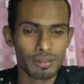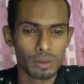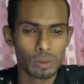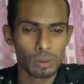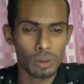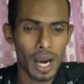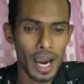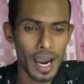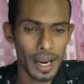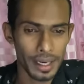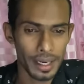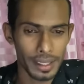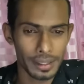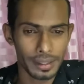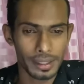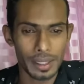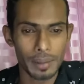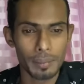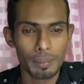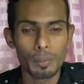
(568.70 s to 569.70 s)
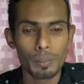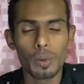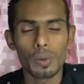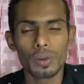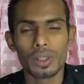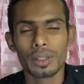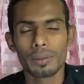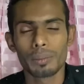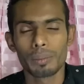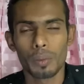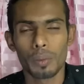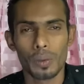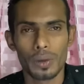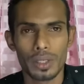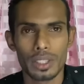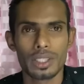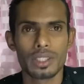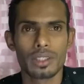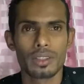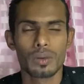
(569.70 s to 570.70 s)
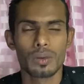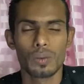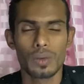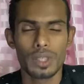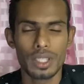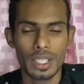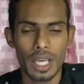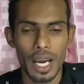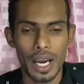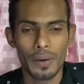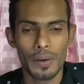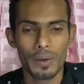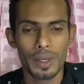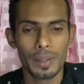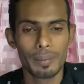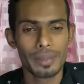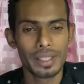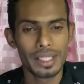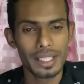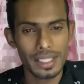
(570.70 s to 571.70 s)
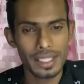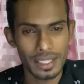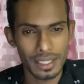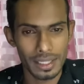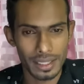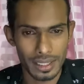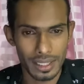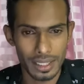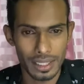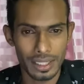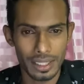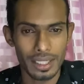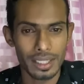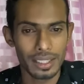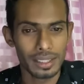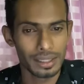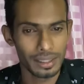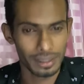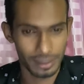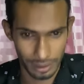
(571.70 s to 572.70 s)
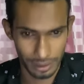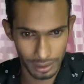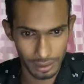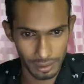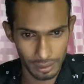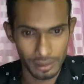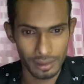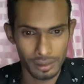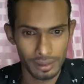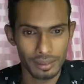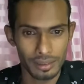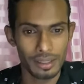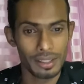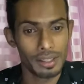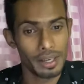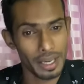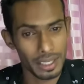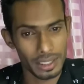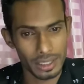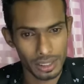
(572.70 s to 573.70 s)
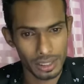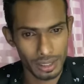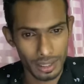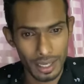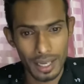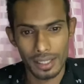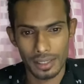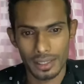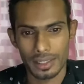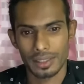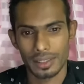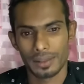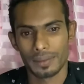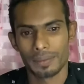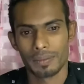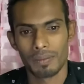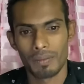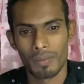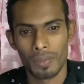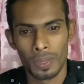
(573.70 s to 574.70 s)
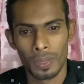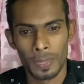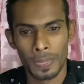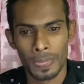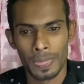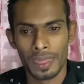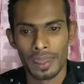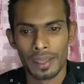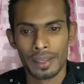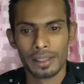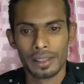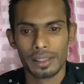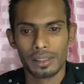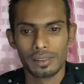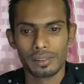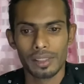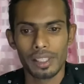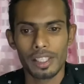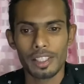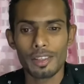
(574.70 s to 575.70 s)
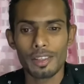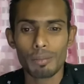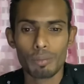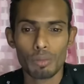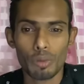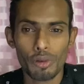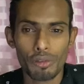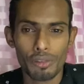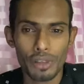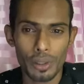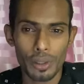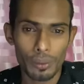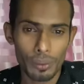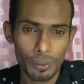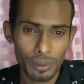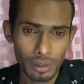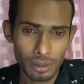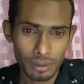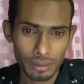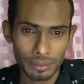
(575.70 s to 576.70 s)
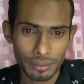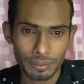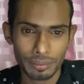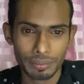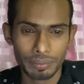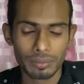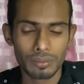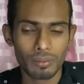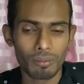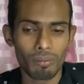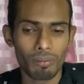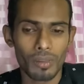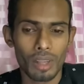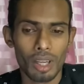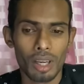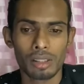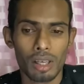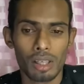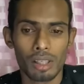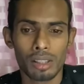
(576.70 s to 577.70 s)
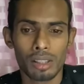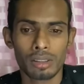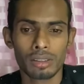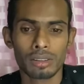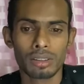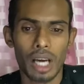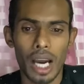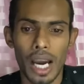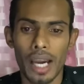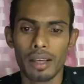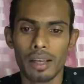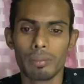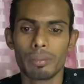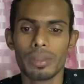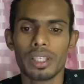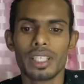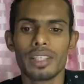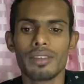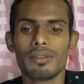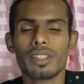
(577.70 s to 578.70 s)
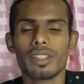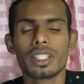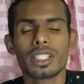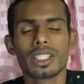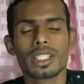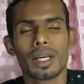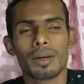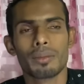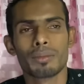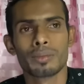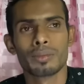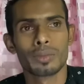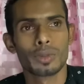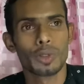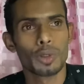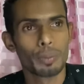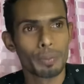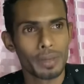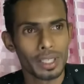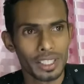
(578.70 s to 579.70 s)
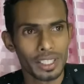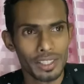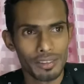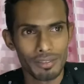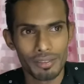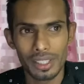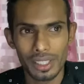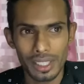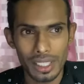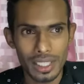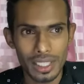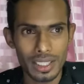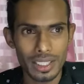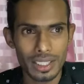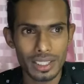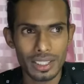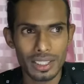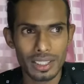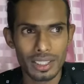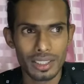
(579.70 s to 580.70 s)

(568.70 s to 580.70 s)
highlight the important points which I will be discussing in the next class. Right, moving on, I'll be giving some group activities